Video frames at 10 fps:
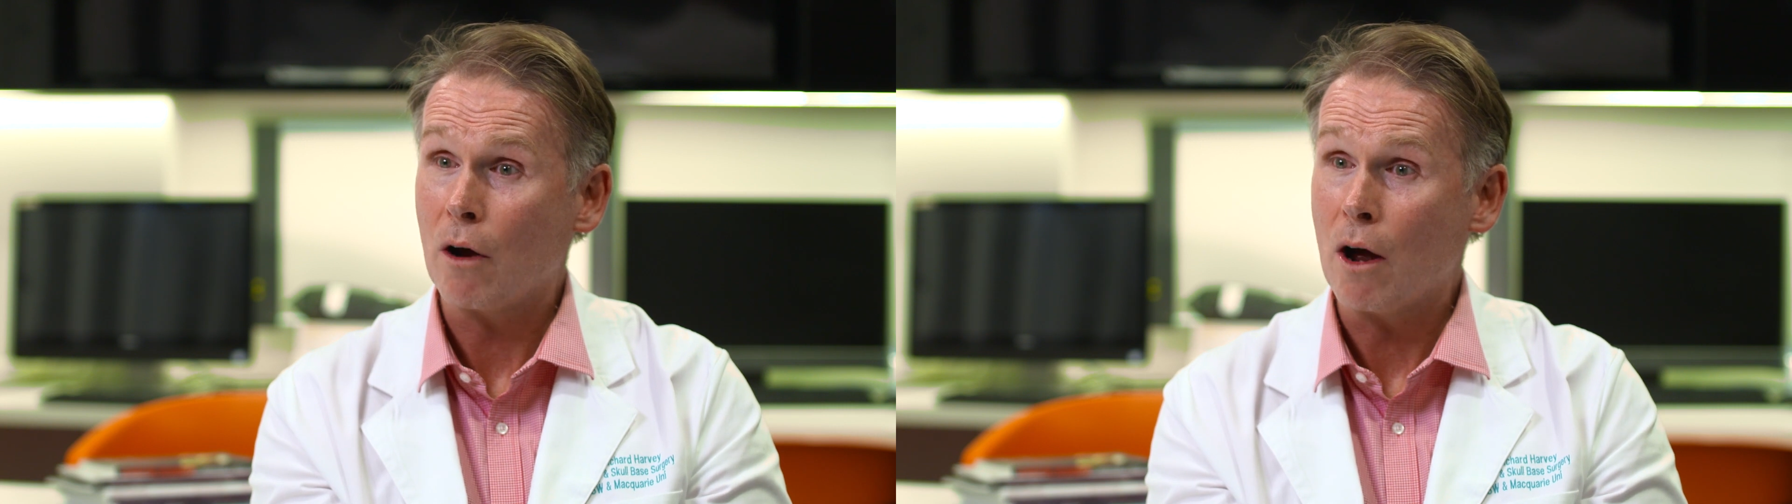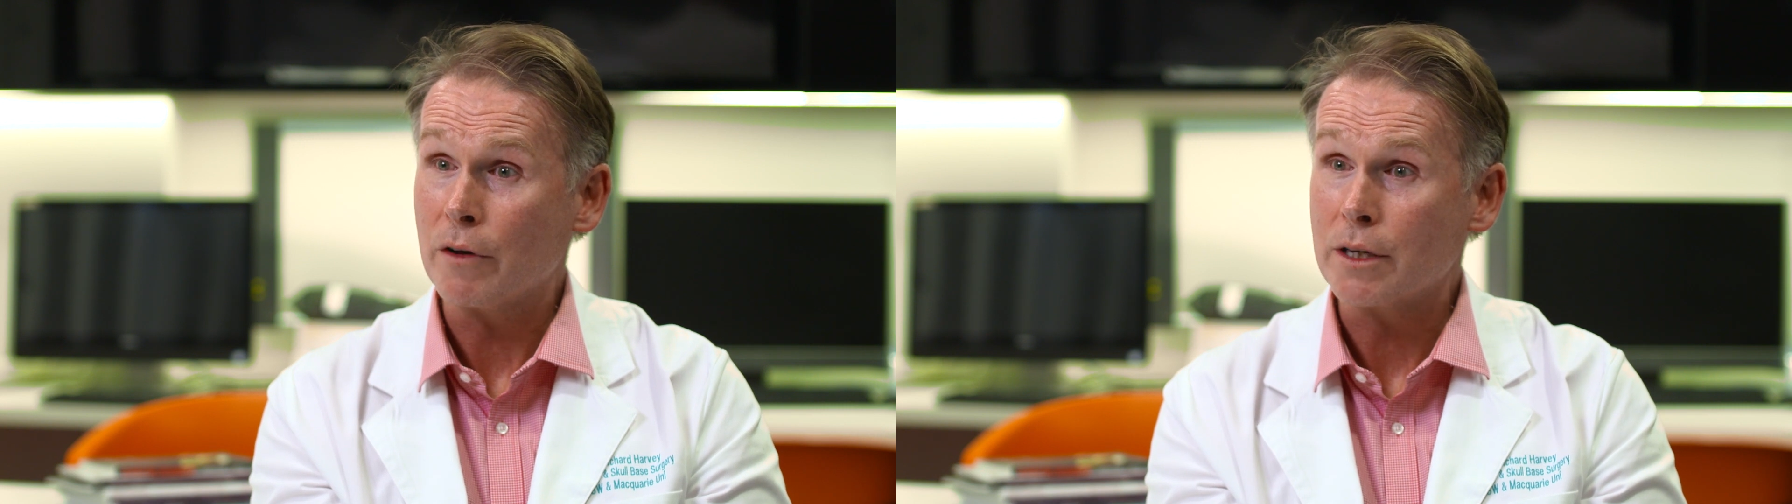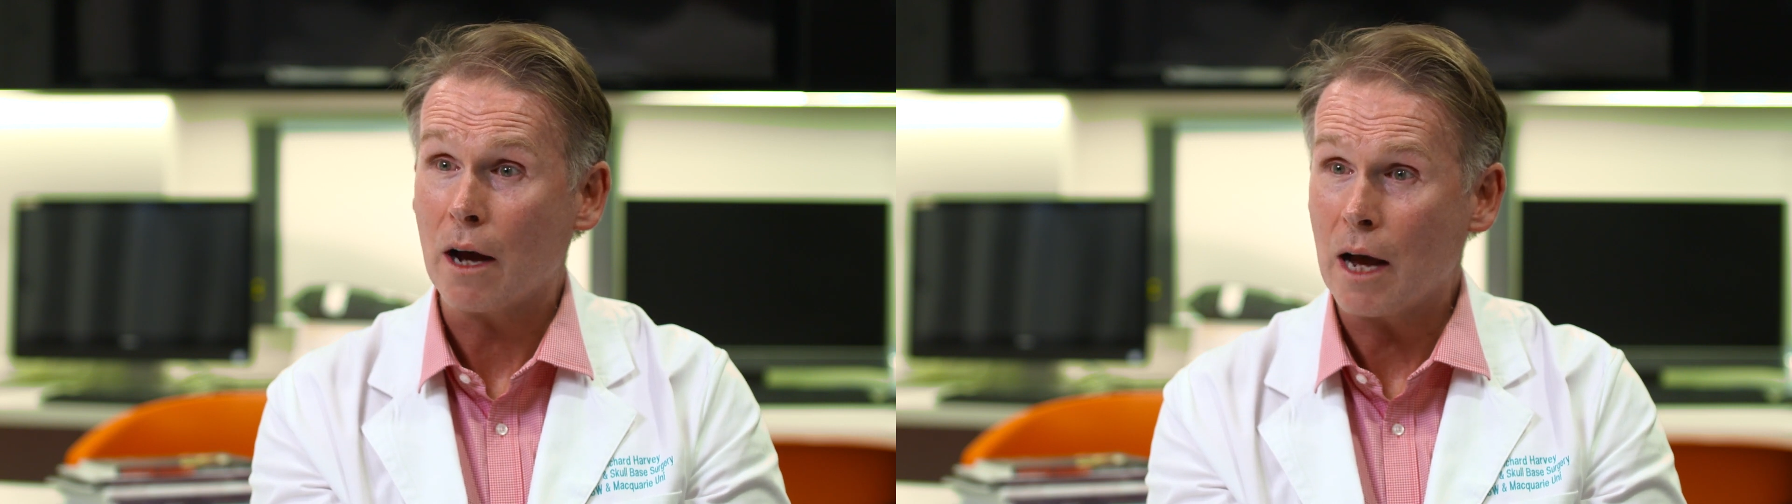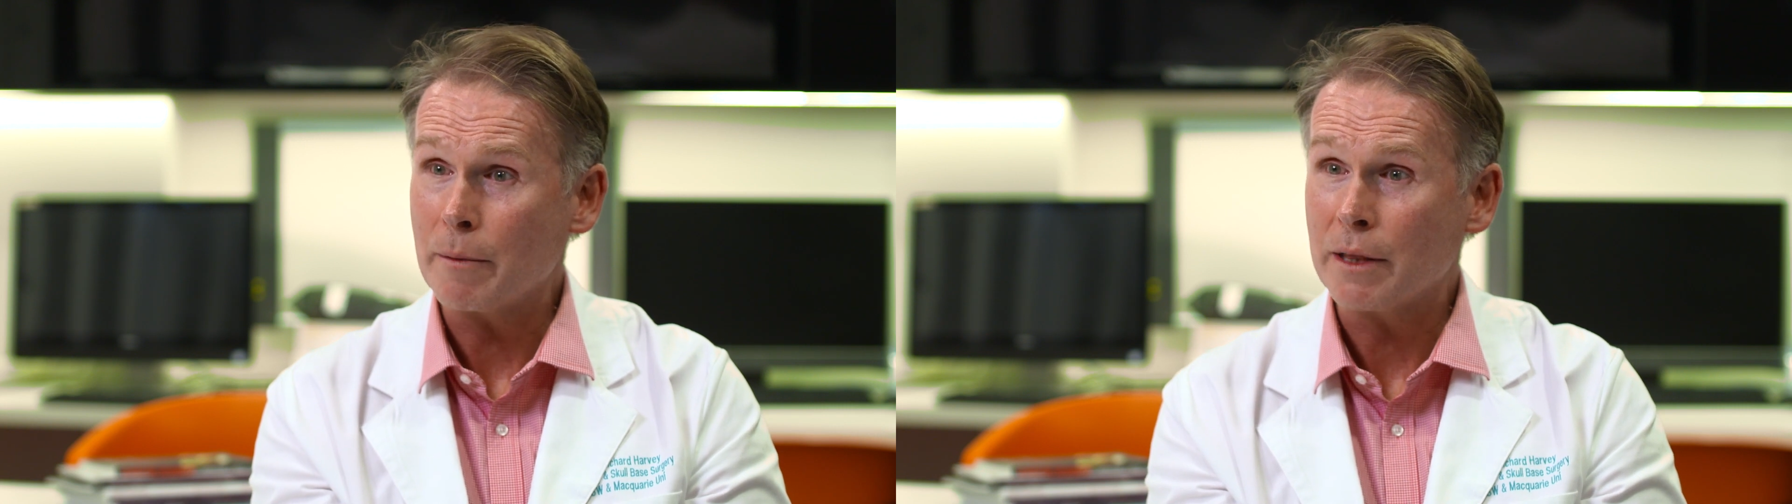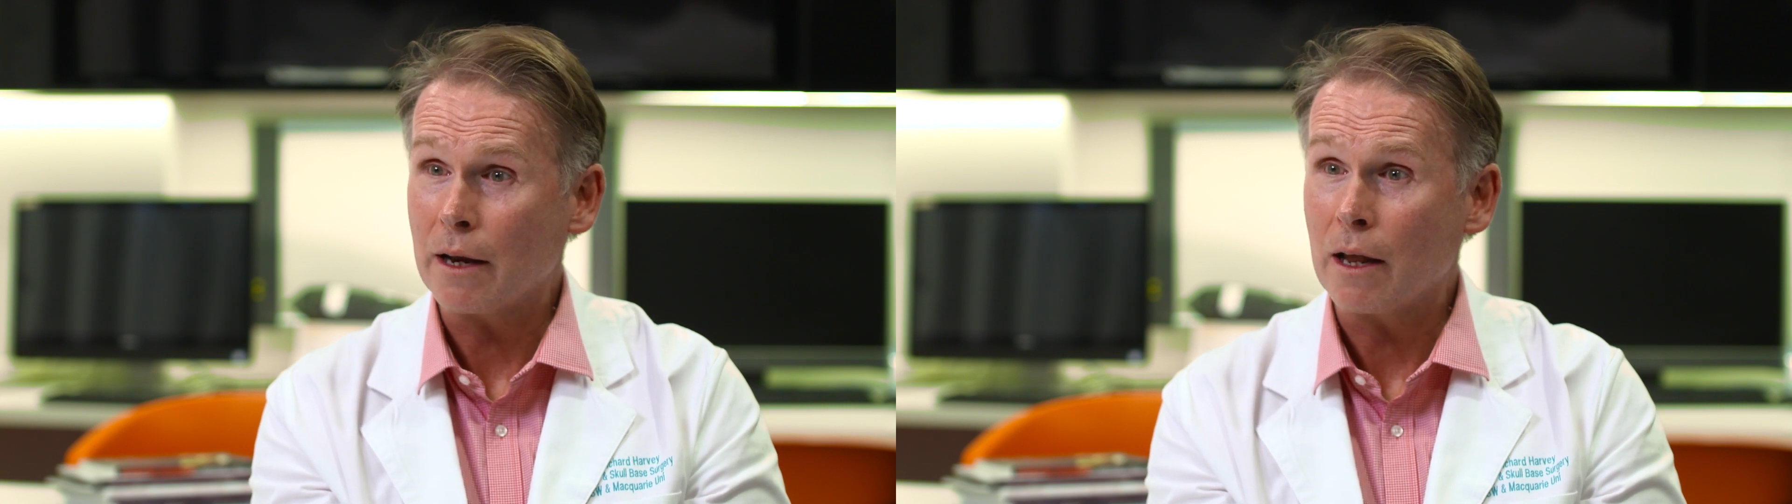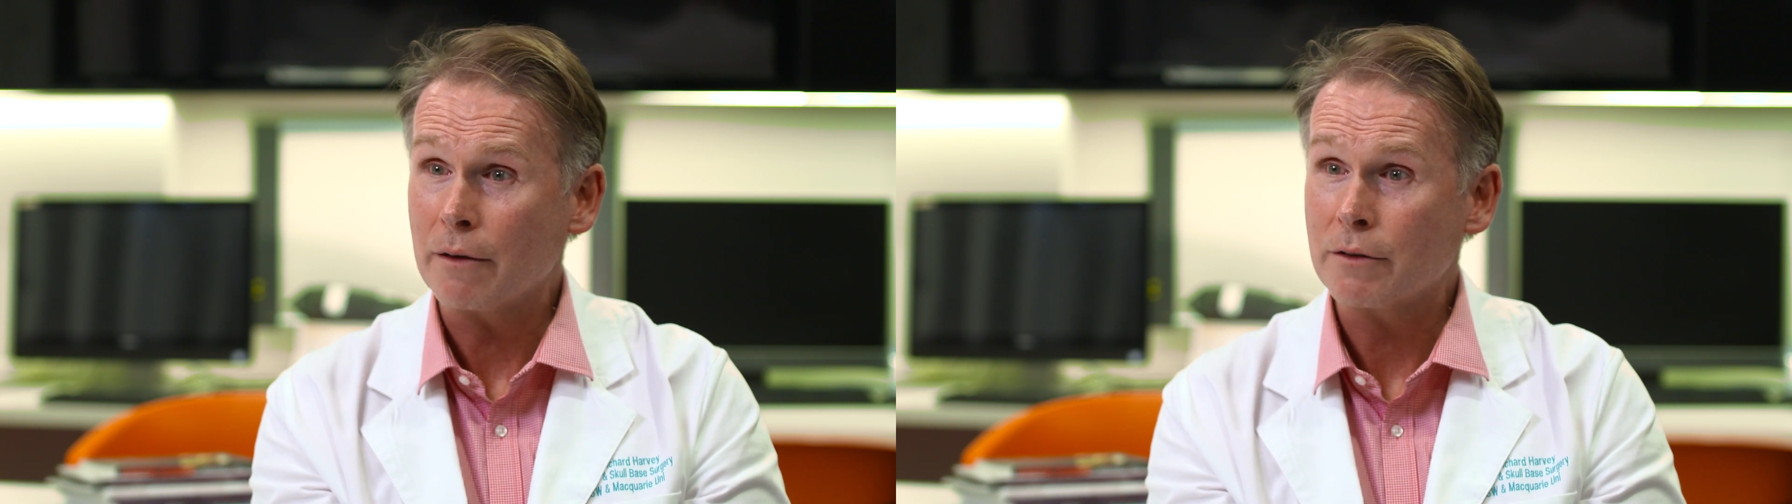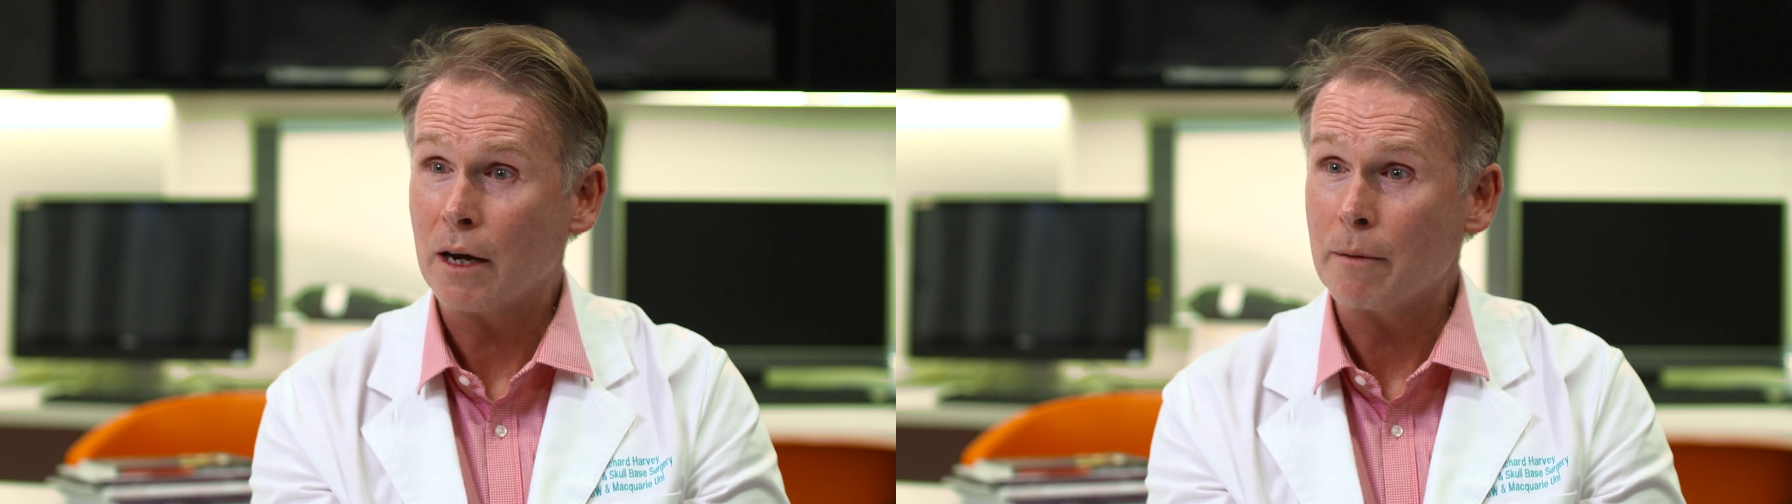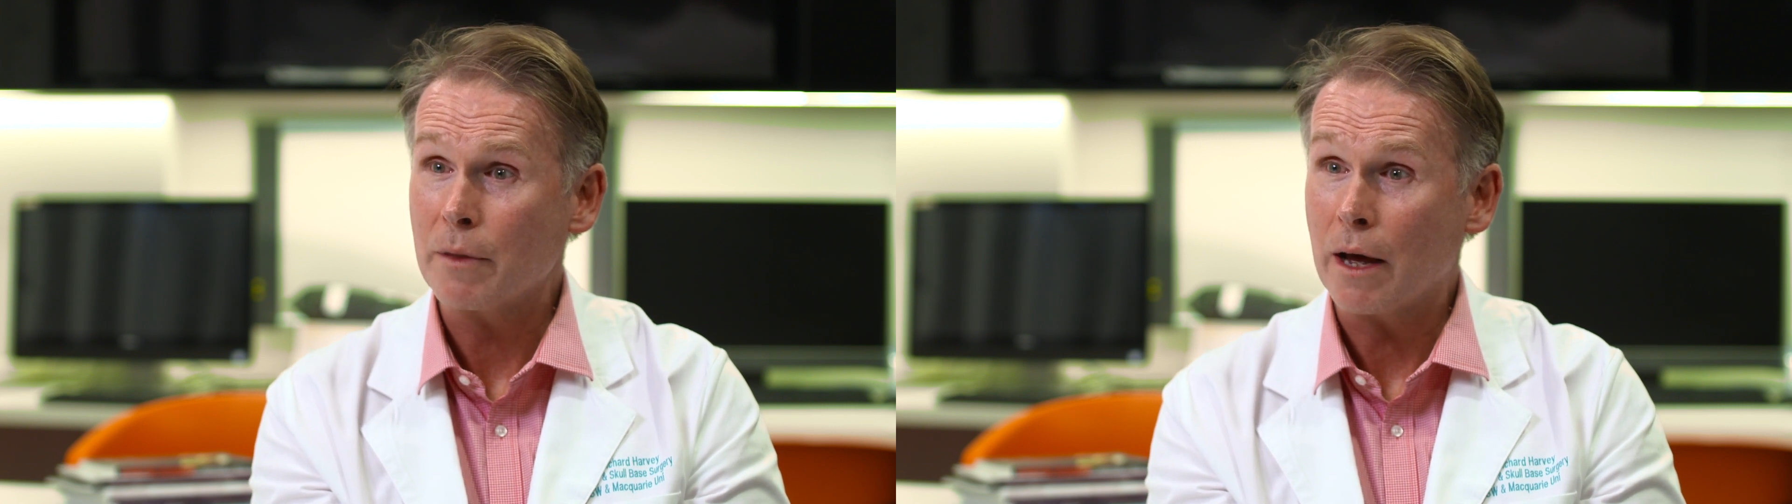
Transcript: over time in their lifetime,